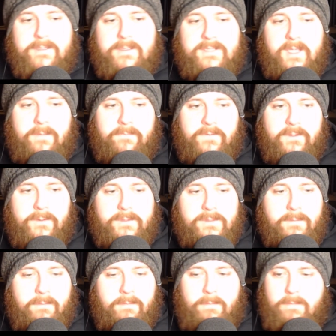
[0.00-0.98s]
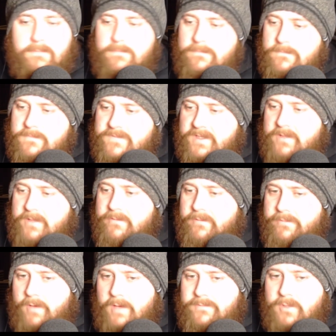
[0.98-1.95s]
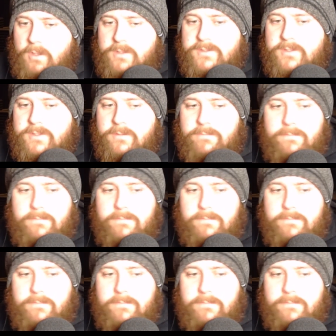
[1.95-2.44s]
10 viewers. Thank you for the $5, dude.